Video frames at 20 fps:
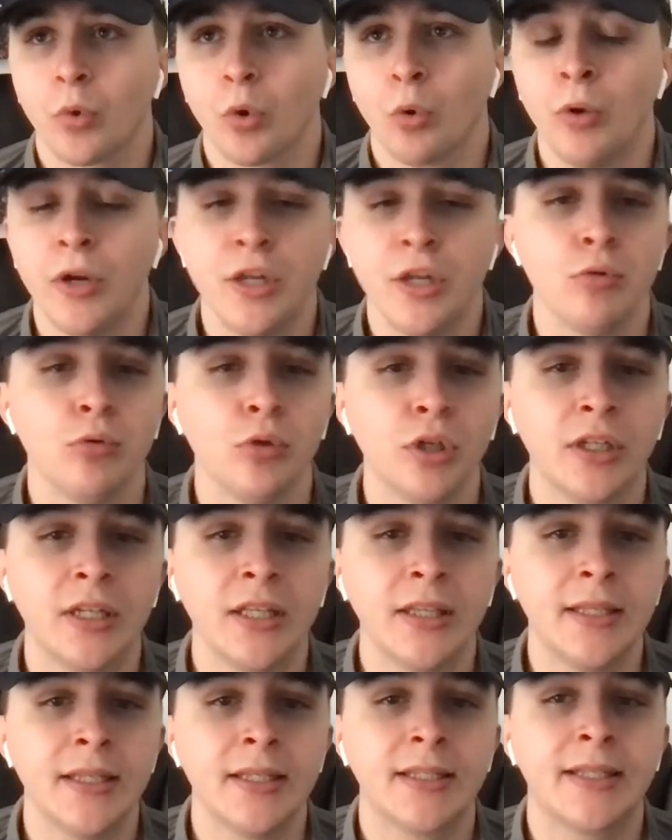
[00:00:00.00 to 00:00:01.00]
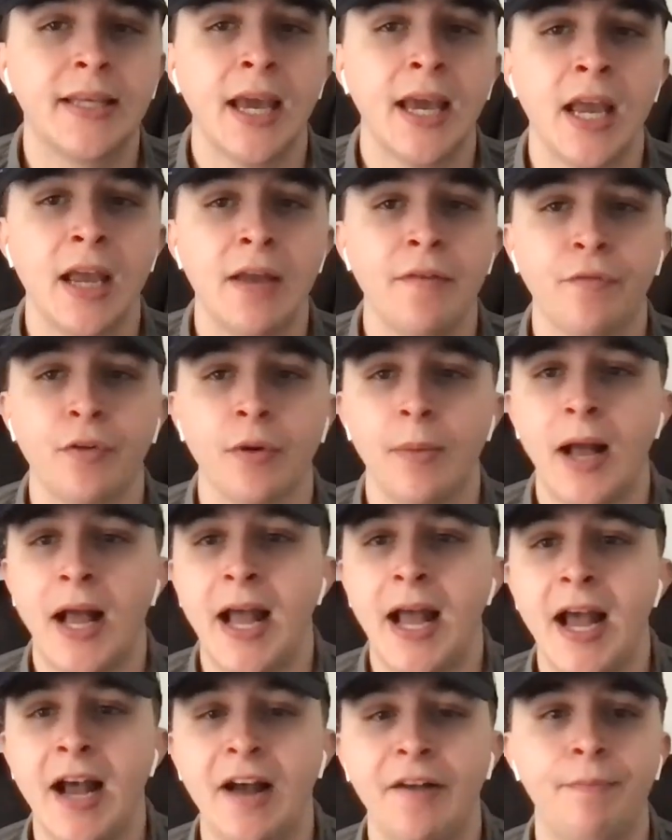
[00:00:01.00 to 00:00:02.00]
when you look at this game from a
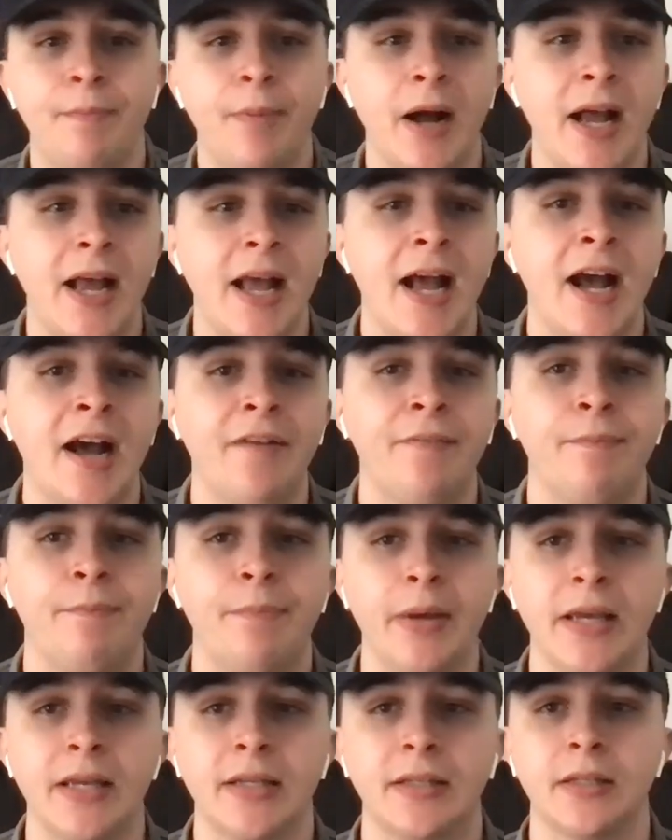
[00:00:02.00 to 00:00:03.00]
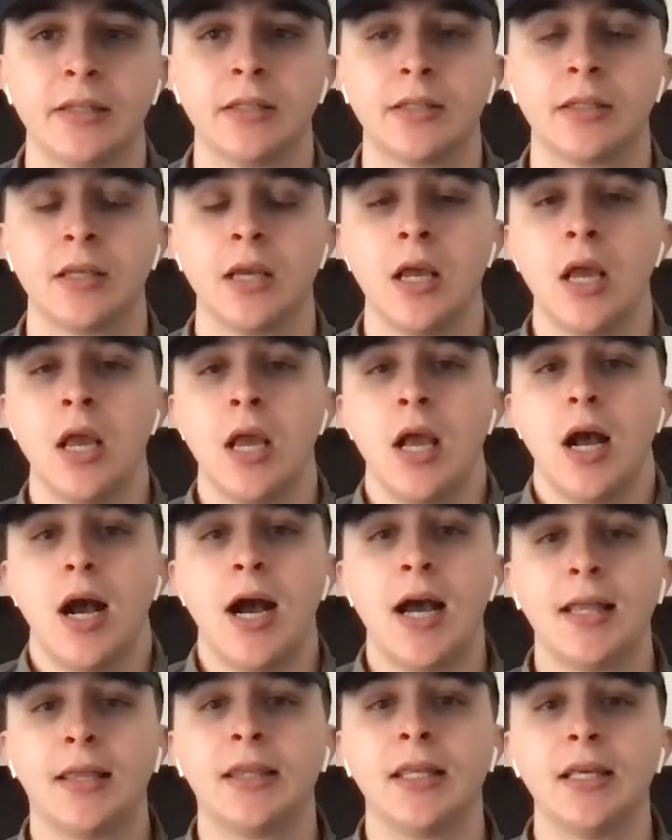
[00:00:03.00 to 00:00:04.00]
half-by-half basis,
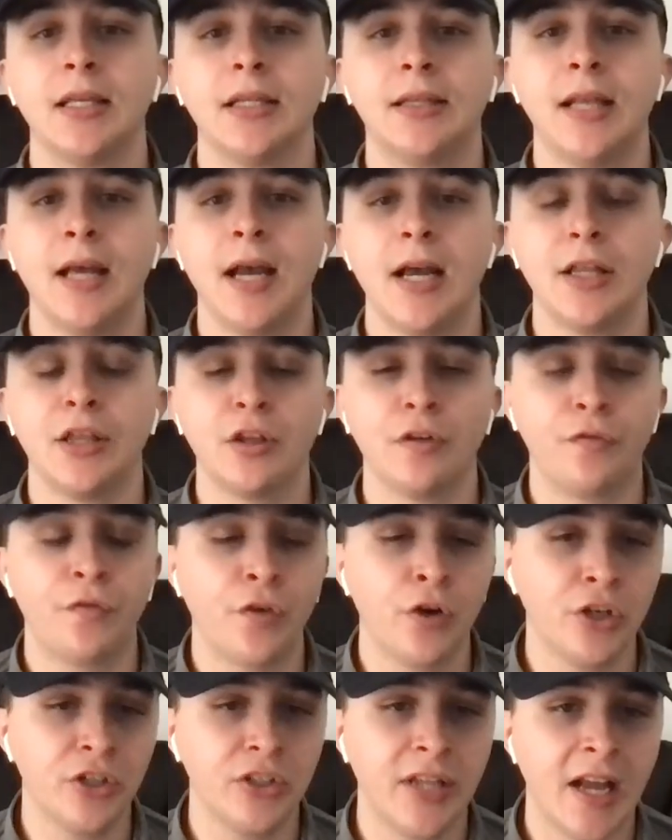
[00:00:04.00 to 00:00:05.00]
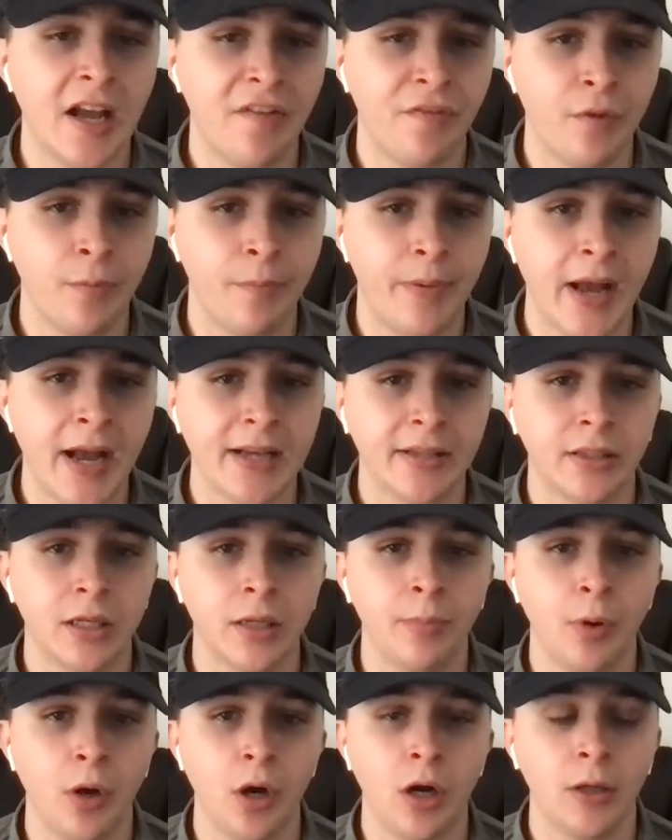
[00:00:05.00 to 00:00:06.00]
I think that the first half of
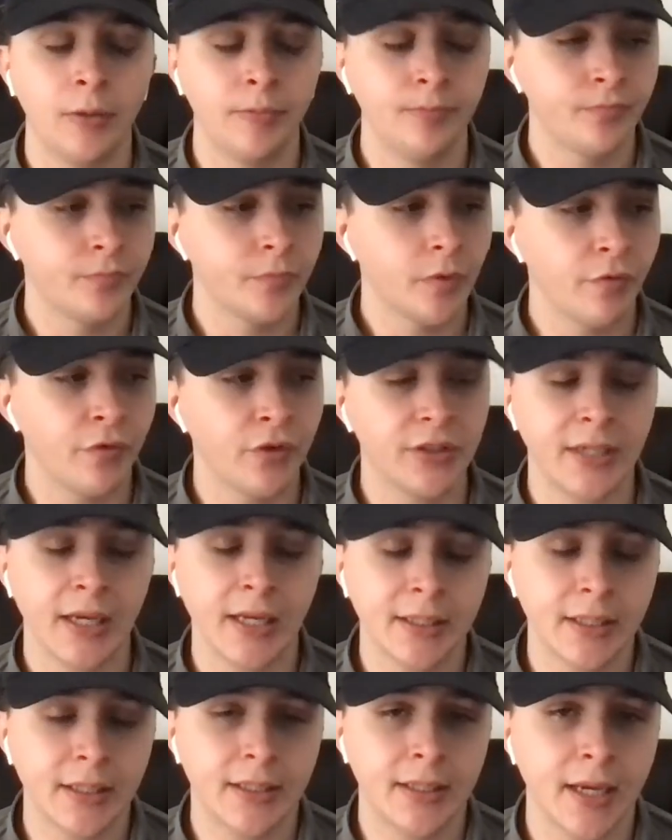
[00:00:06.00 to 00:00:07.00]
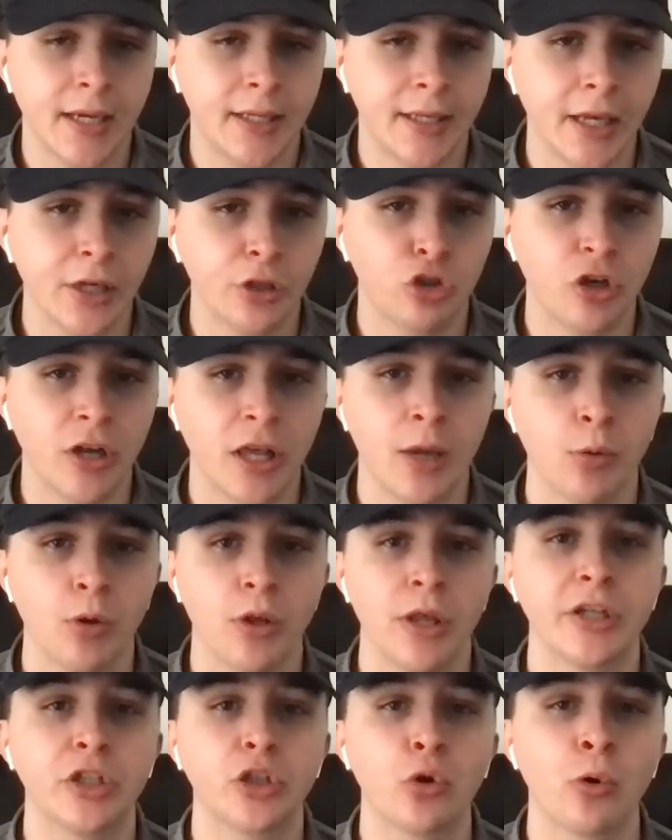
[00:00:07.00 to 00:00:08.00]
basketball for Texas Tech yesterday, where
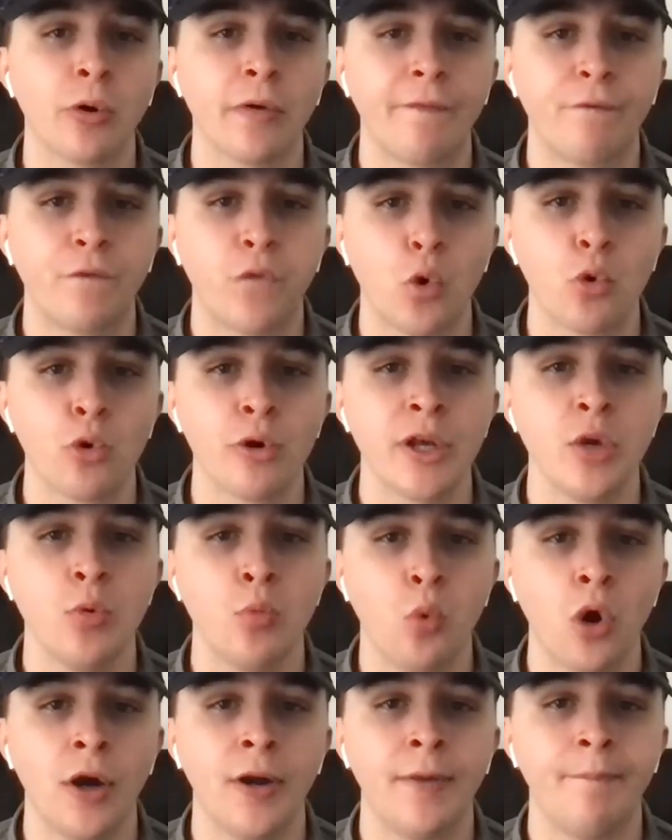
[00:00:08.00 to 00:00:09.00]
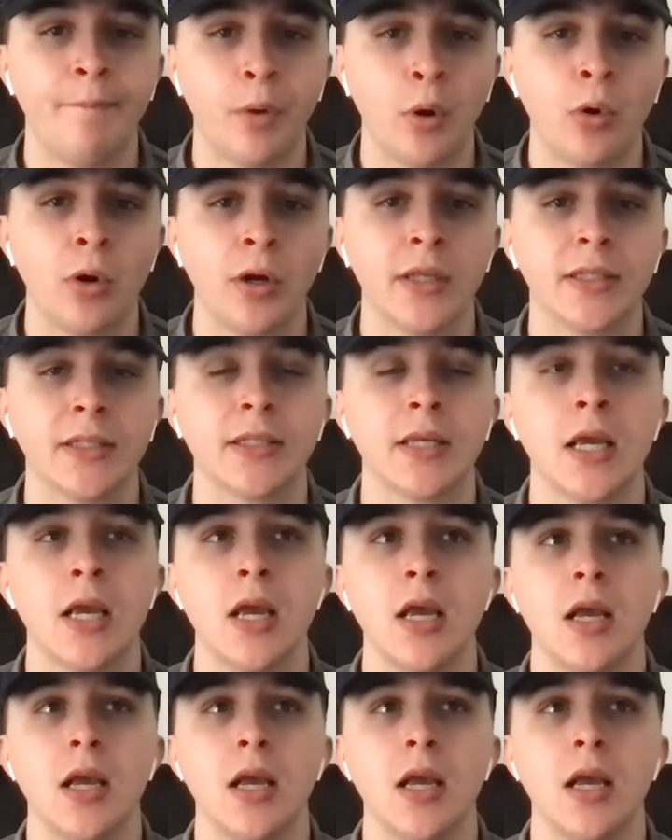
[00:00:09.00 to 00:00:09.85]
they scored 41 points,